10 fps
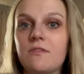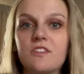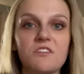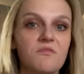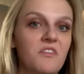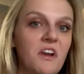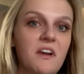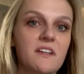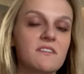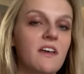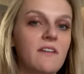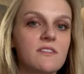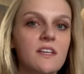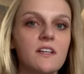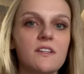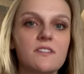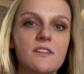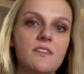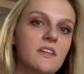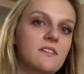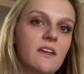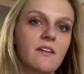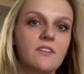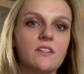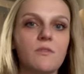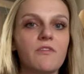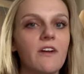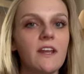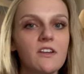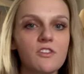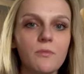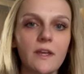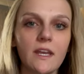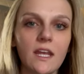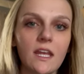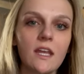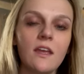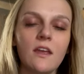of just various life skills and things that have to do with financial planning.